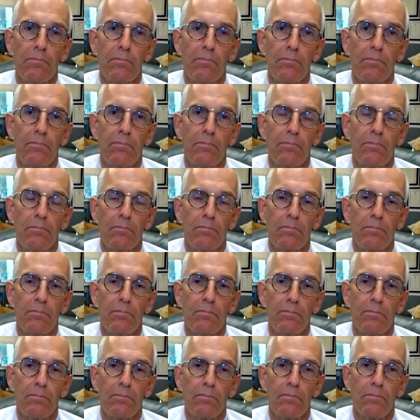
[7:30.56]

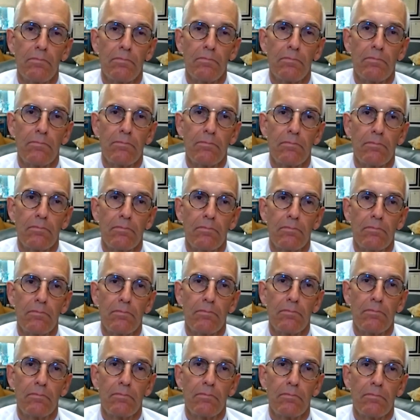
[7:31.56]

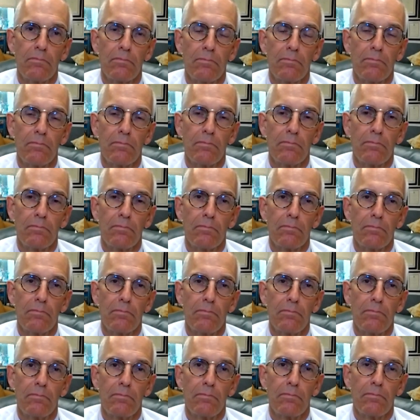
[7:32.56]

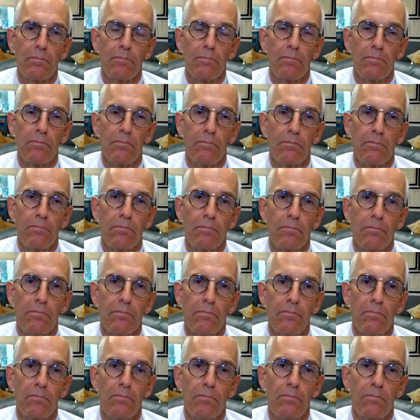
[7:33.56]

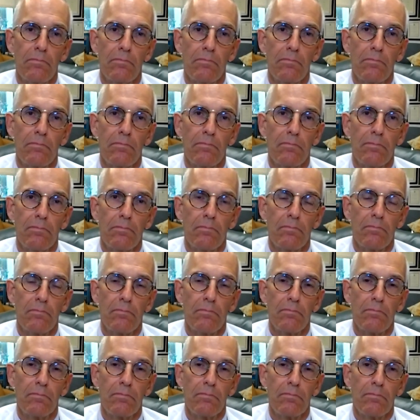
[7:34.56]

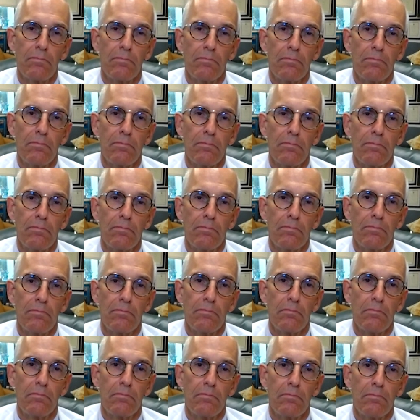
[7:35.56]

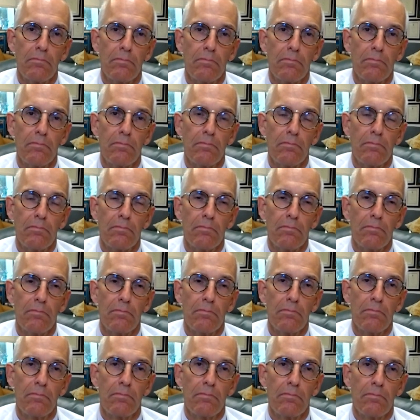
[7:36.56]

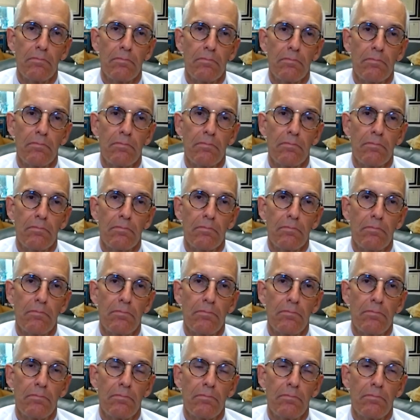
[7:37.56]
No words are spoken by the person on screen.